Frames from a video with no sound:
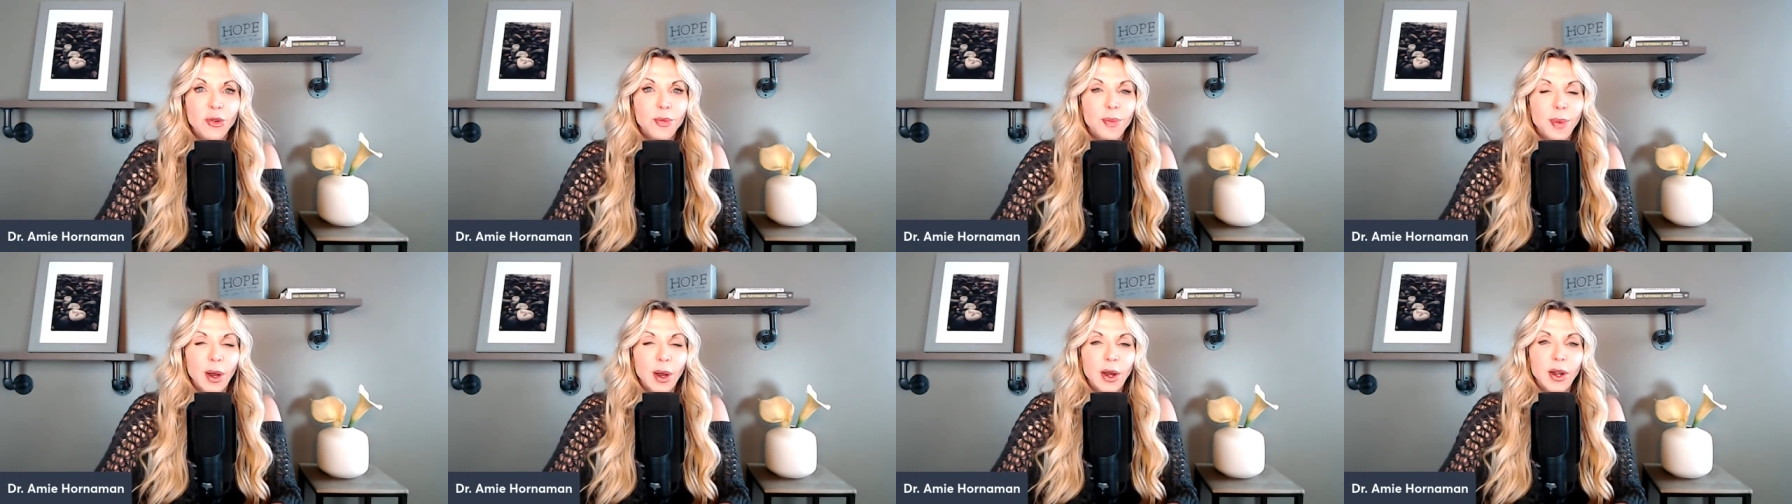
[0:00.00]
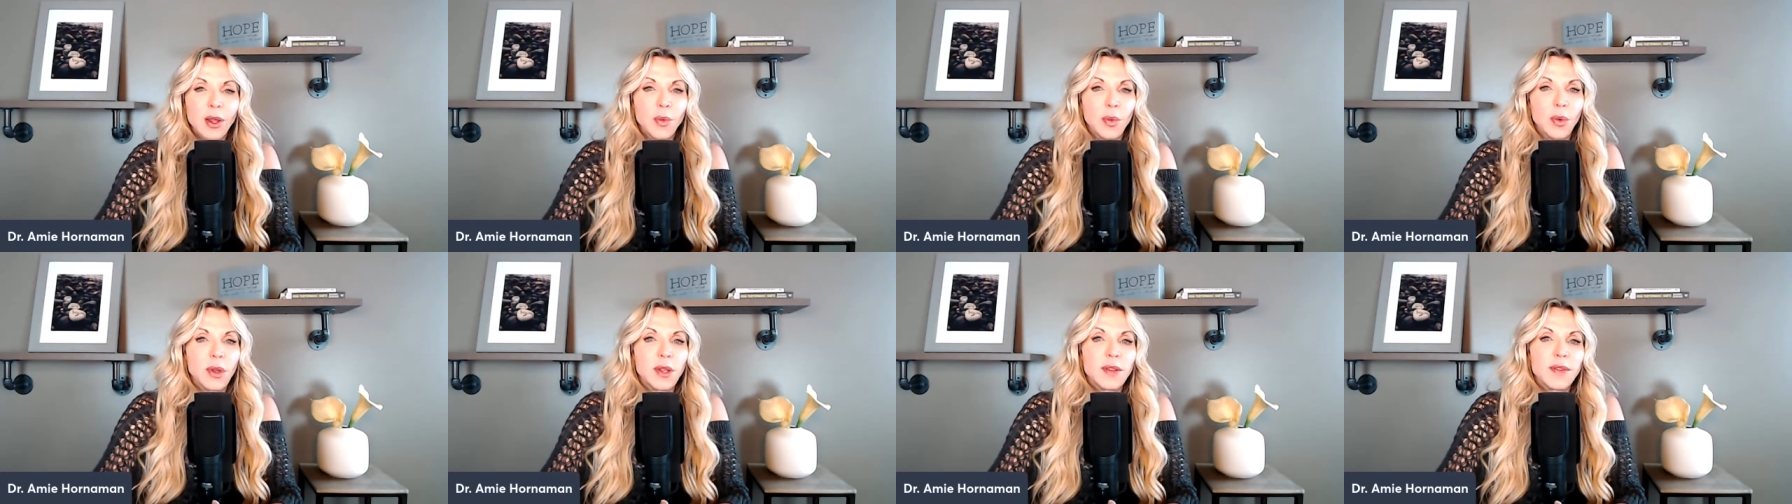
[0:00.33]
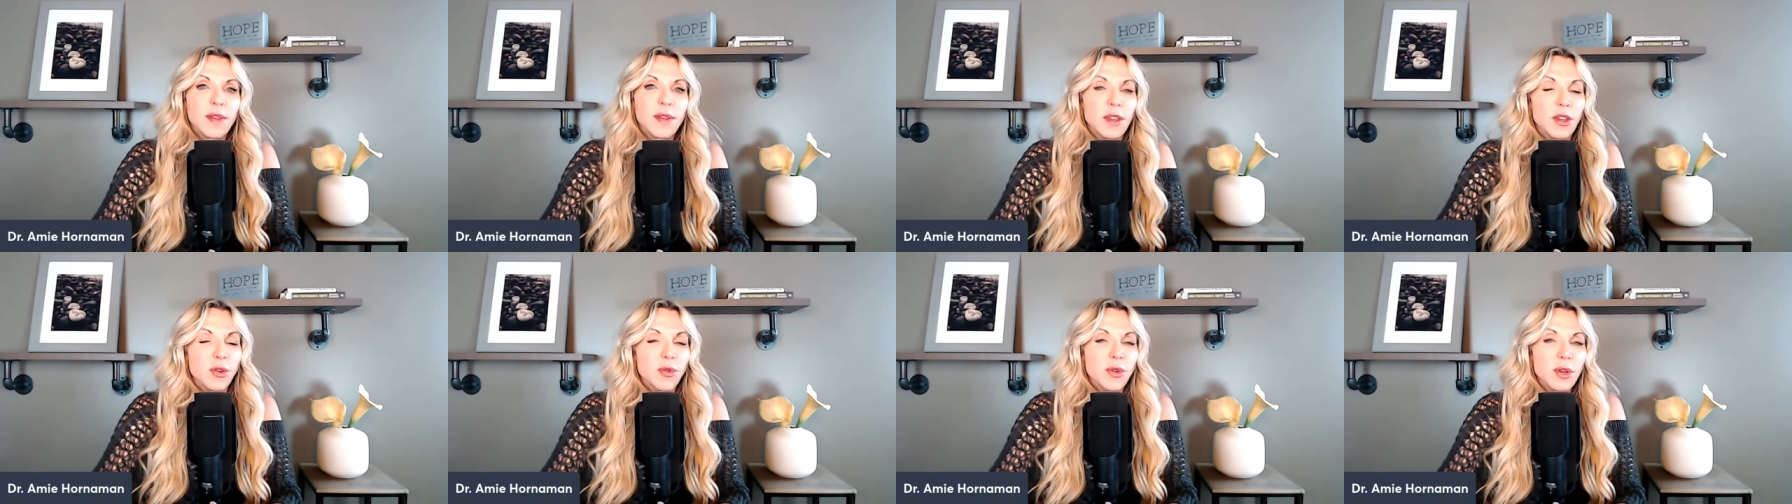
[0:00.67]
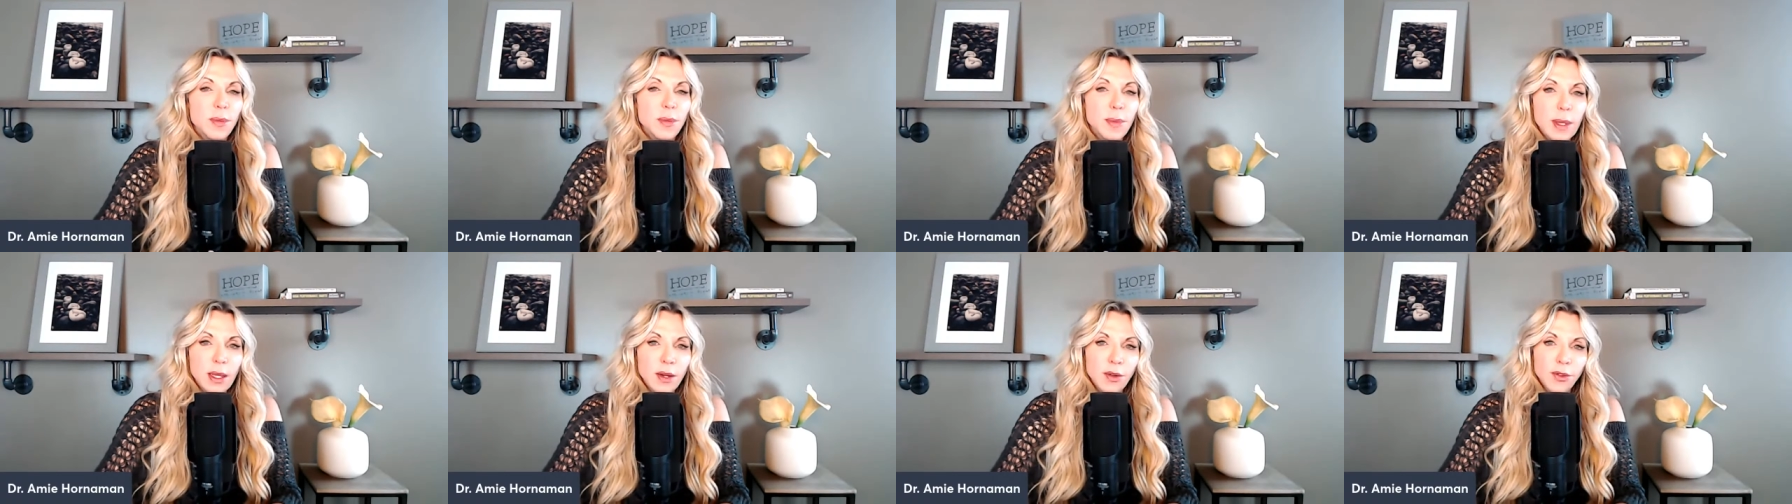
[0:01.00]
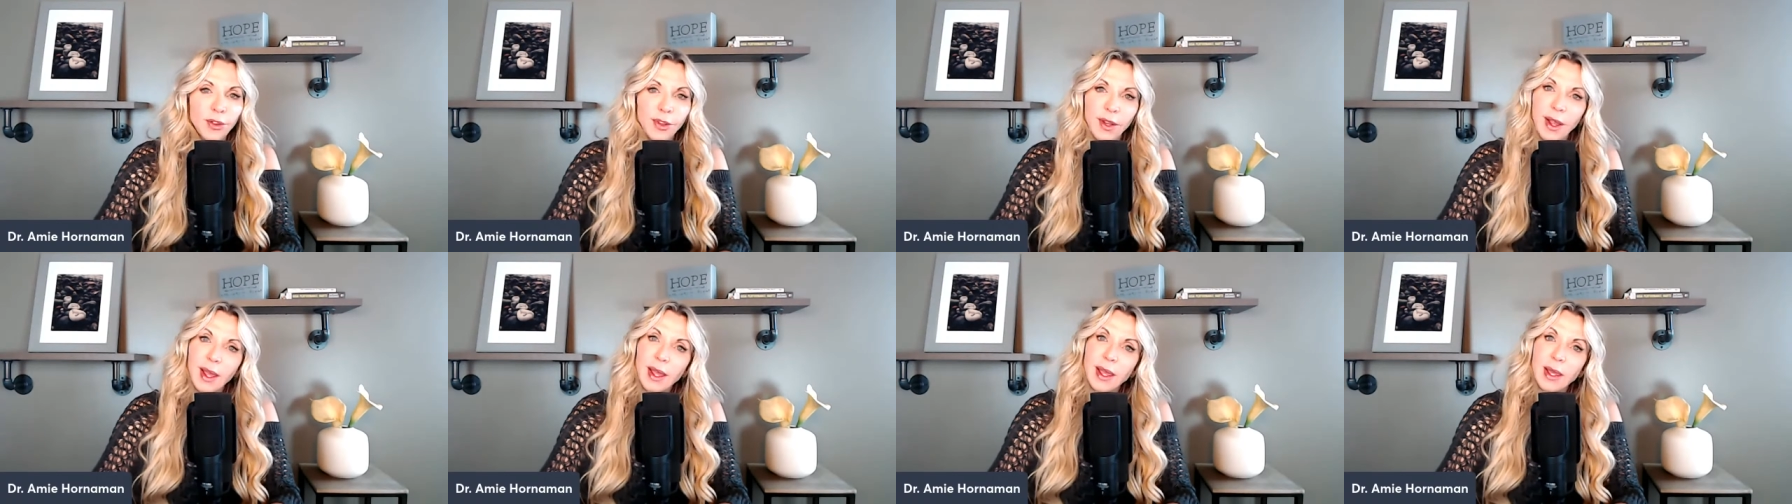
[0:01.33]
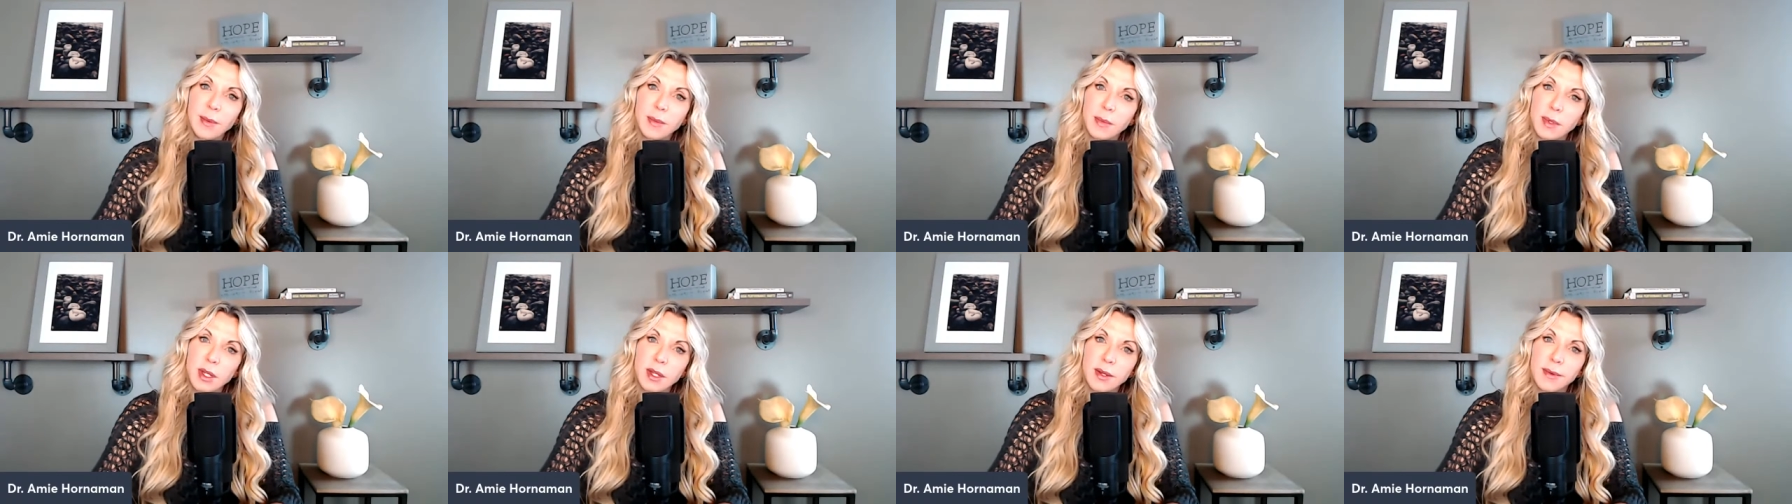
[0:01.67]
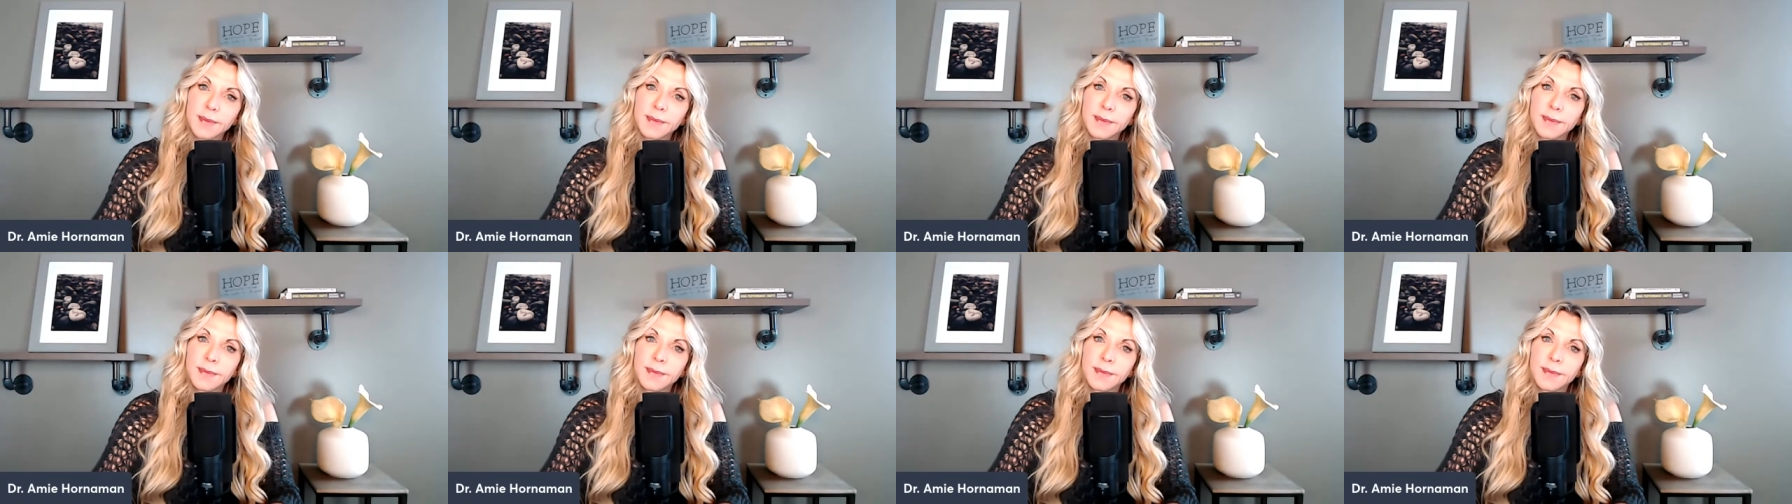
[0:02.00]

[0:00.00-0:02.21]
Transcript: your body will continue to be inflamed.